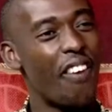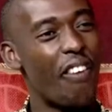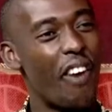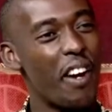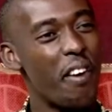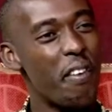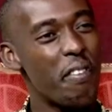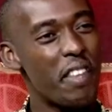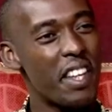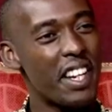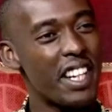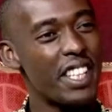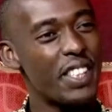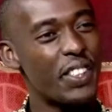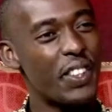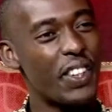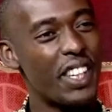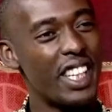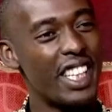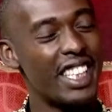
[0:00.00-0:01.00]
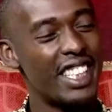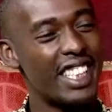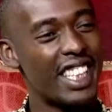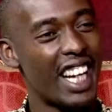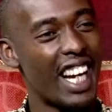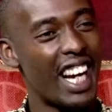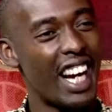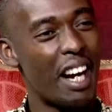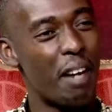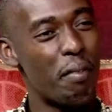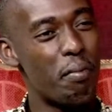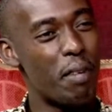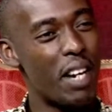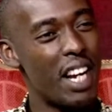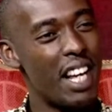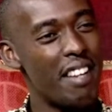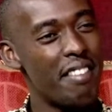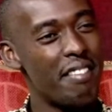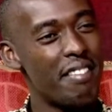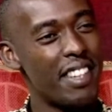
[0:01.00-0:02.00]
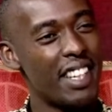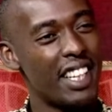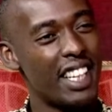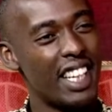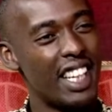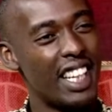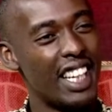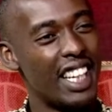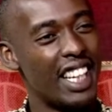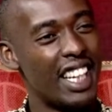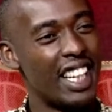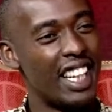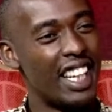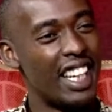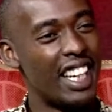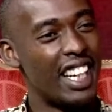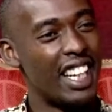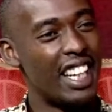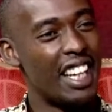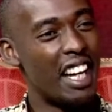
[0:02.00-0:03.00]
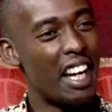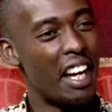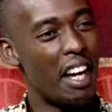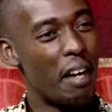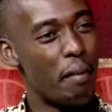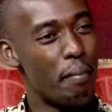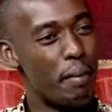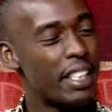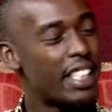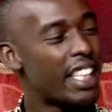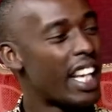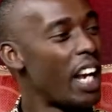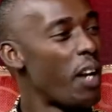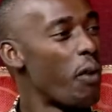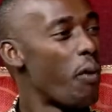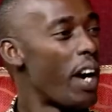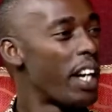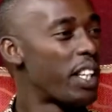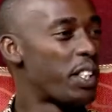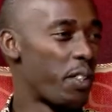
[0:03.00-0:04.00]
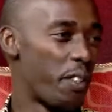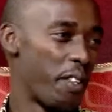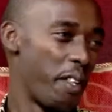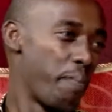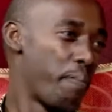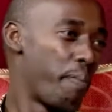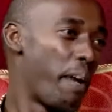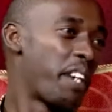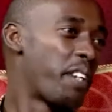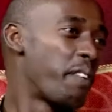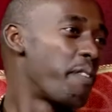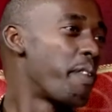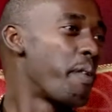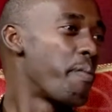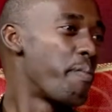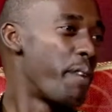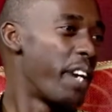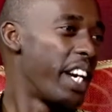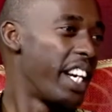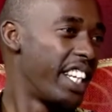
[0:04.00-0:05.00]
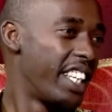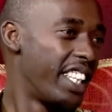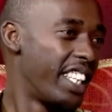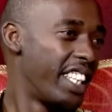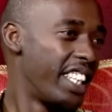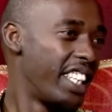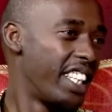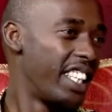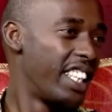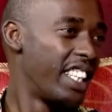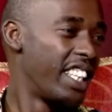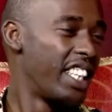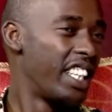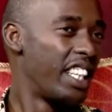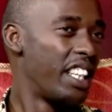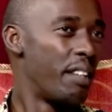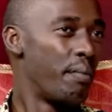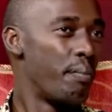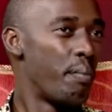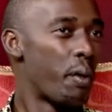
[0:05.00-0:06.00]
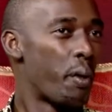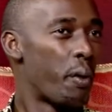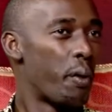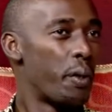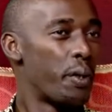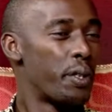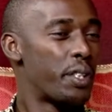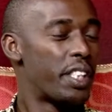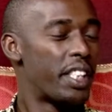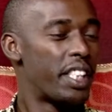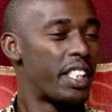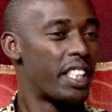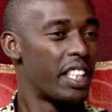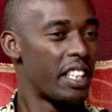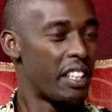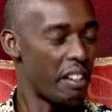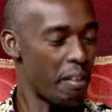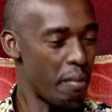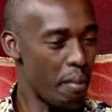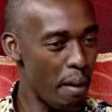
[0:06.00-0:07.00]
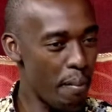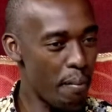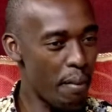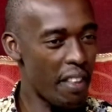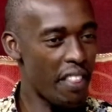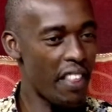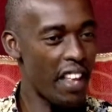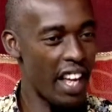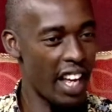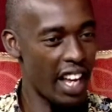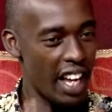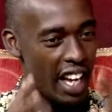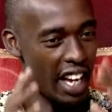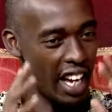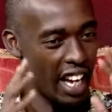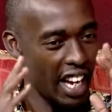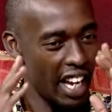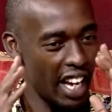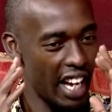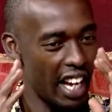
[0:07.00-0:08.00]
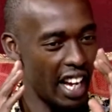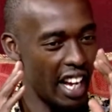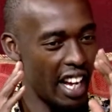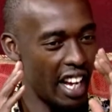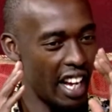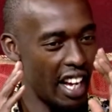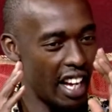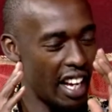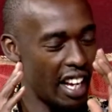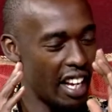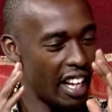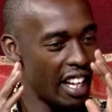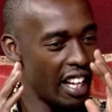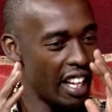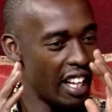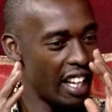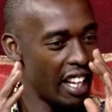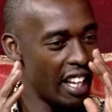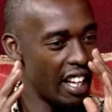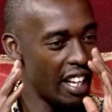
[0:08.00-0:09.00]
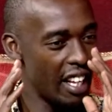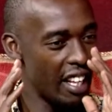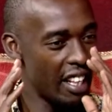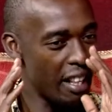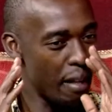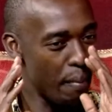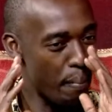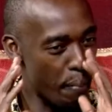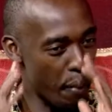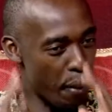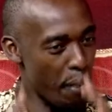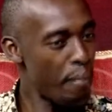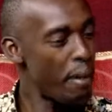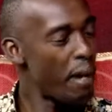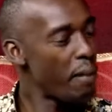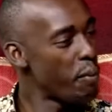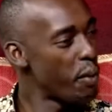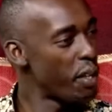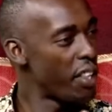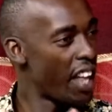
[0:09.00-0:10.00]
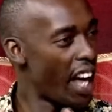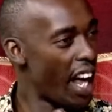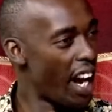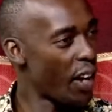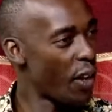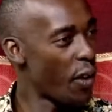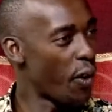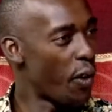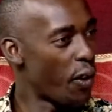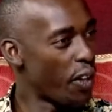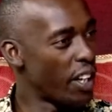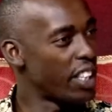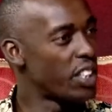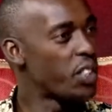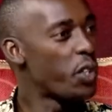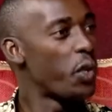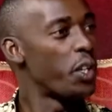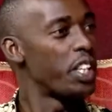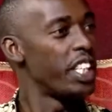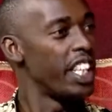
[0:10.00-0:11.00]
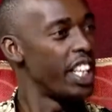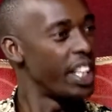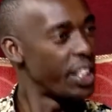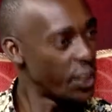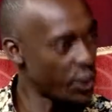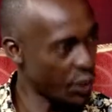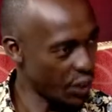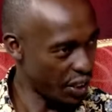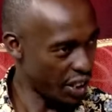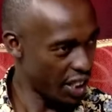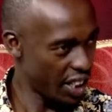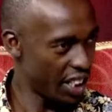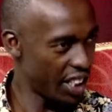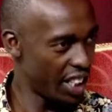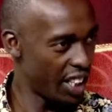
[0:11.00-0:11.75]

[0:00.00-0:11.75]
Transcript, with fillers: one of the reason is mlevi basically works on the part of the brain. Because remember, the problem with alcohol is coordination.